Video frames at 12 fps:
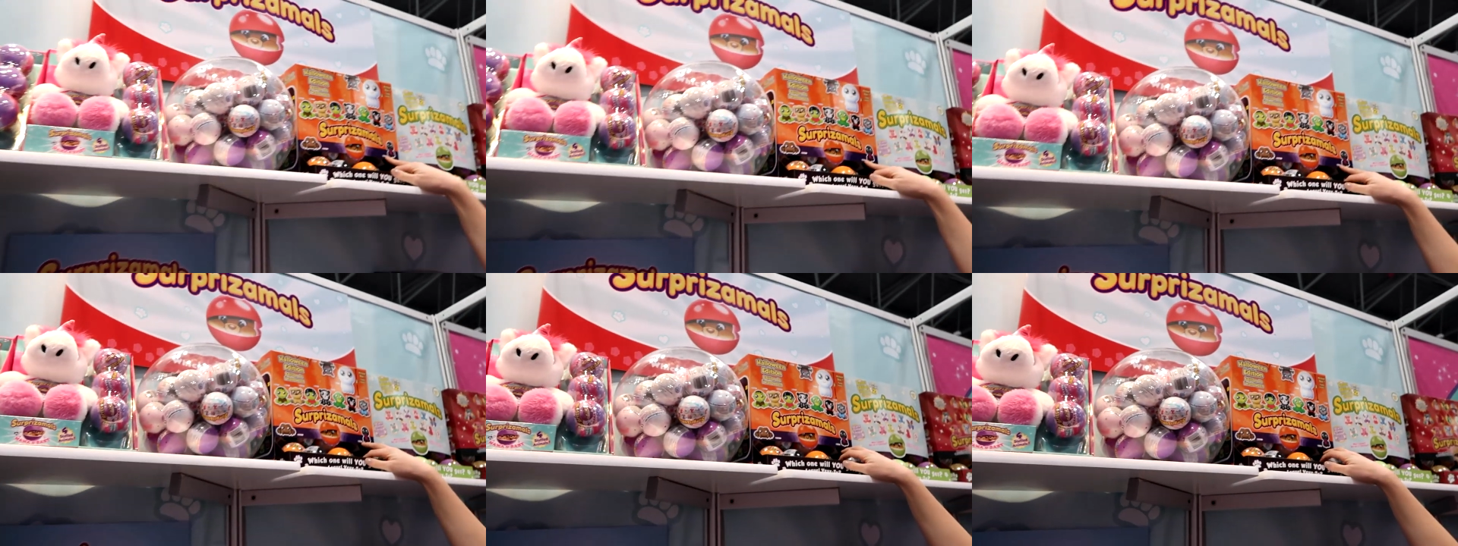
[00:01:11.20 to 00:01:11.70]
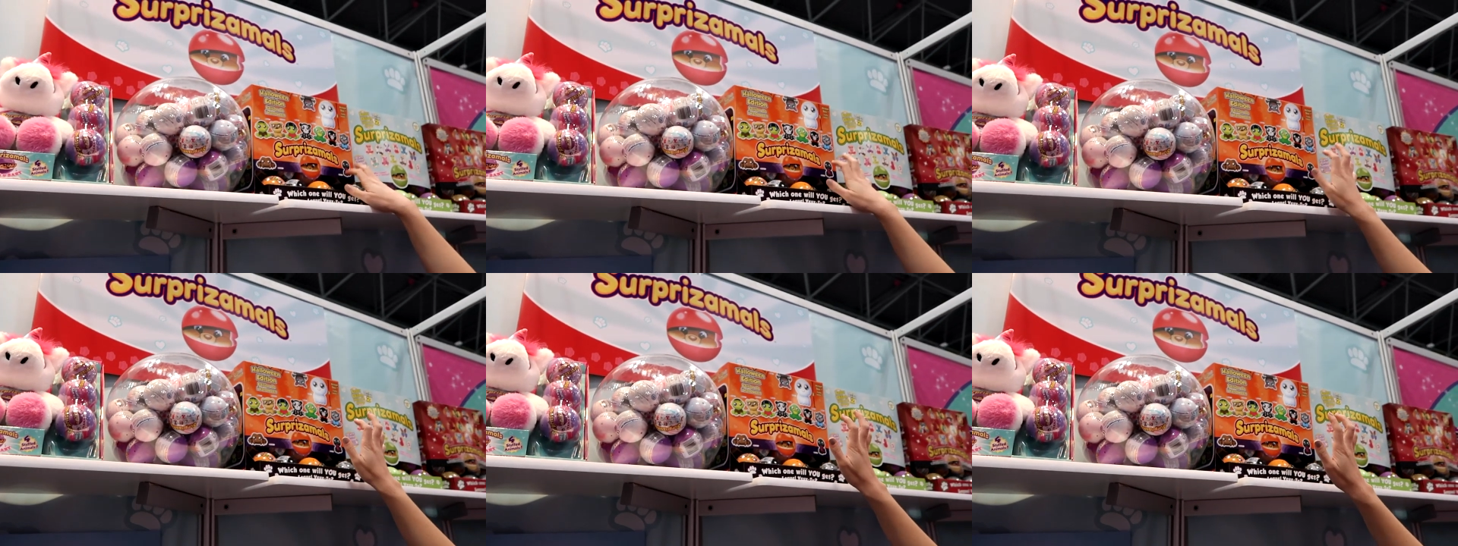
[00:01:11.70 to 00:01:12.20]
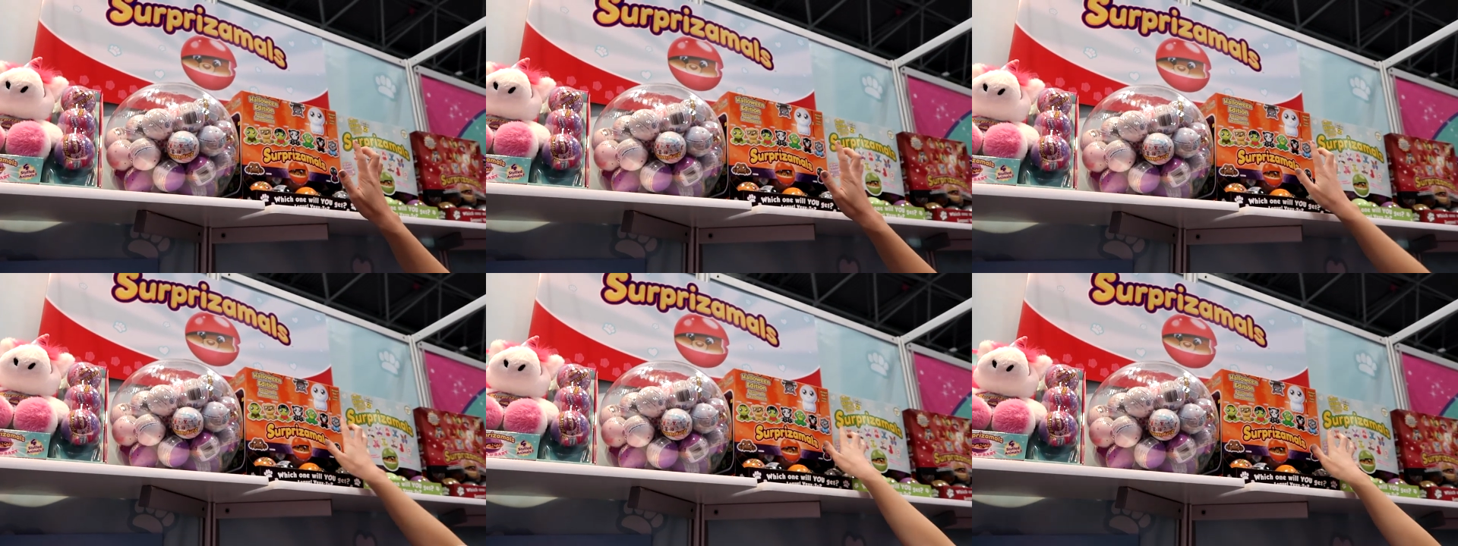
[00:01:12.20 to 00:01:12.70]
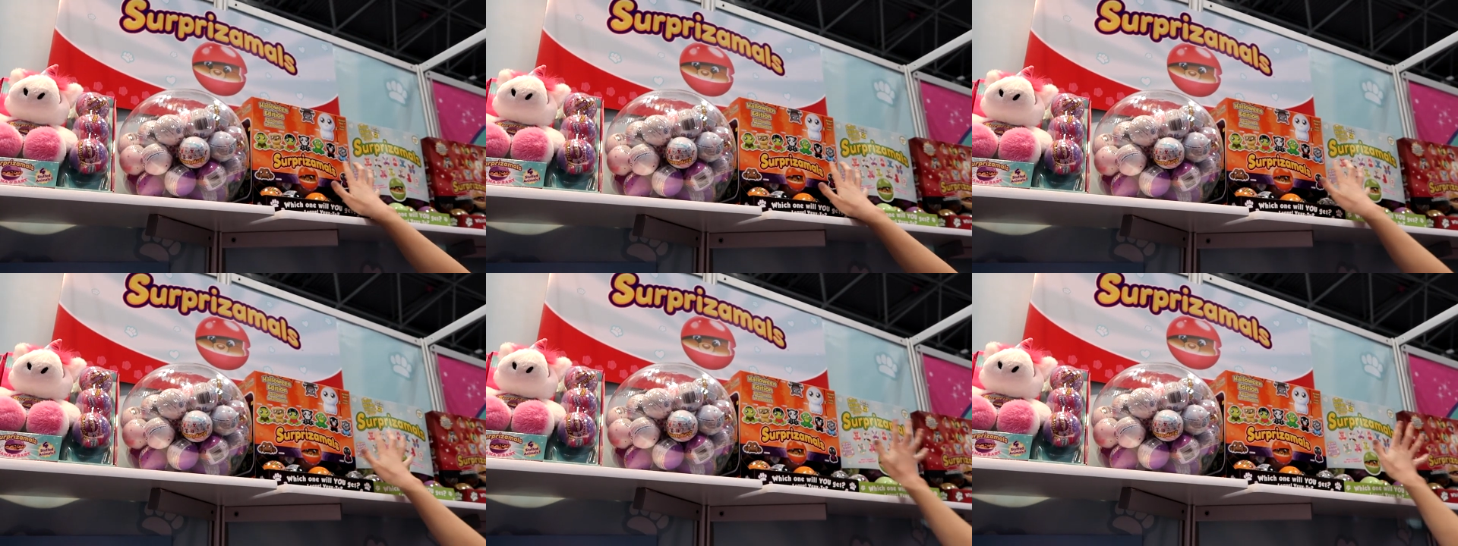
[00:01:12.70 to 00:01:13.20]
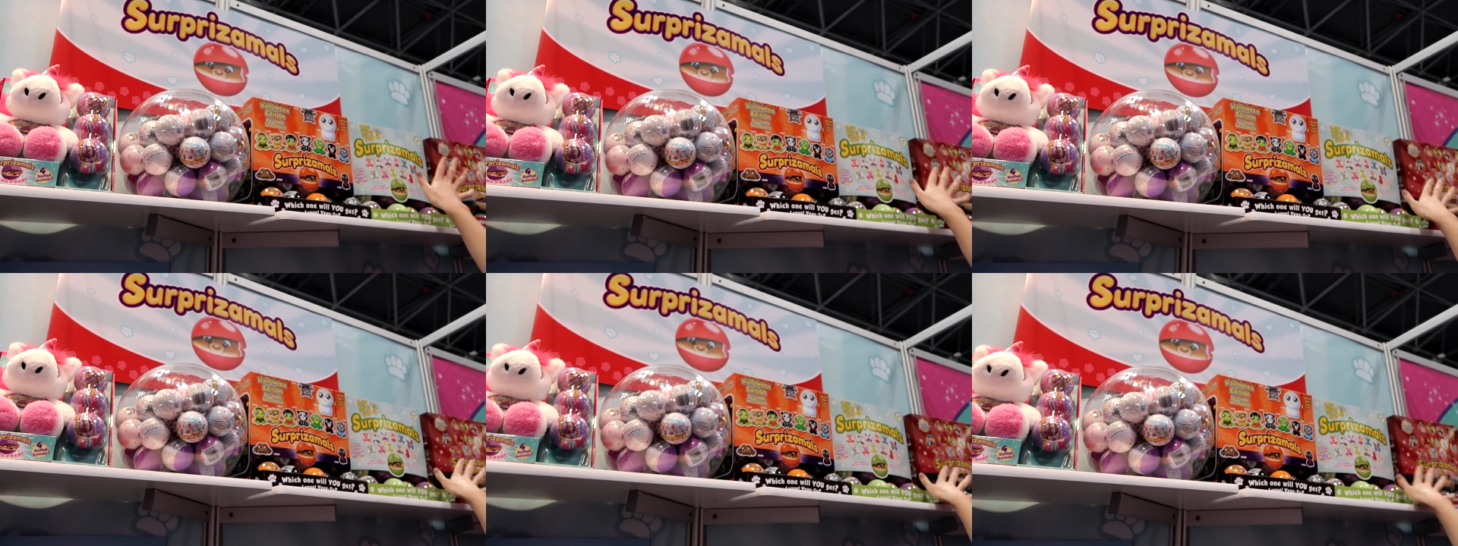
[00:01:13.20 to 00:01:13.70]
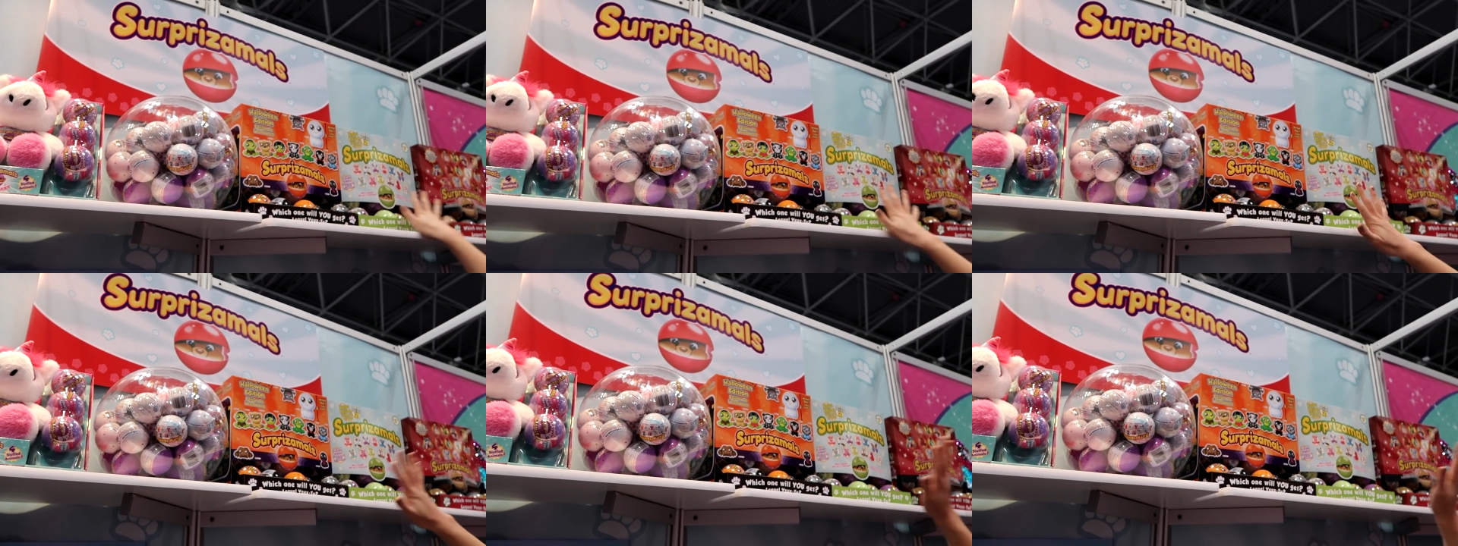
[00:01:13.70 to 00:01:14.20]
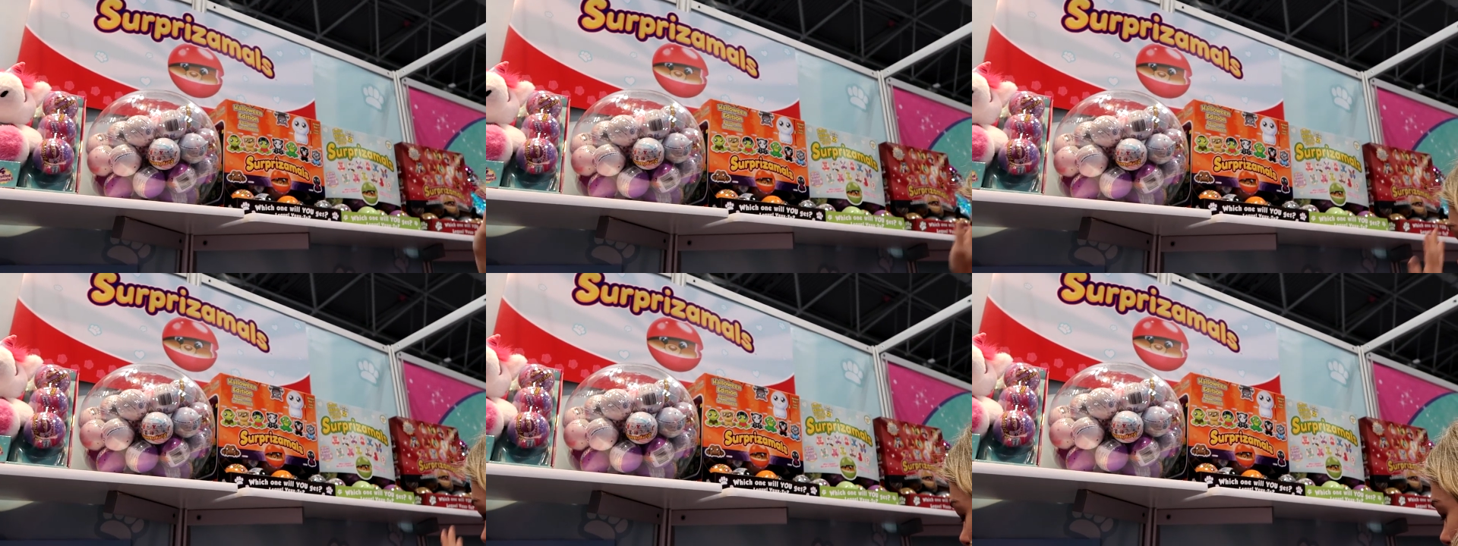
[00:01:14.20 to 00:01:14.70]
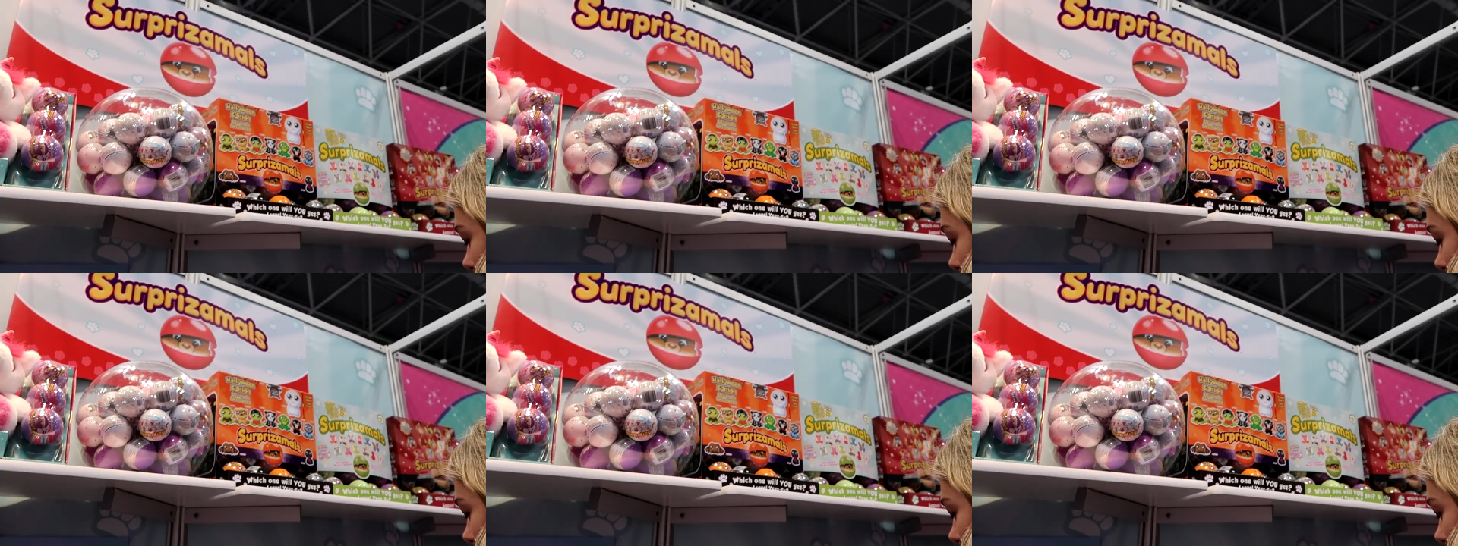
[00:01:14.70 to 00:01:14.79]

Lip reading: No face is visible, so there are no lips to read.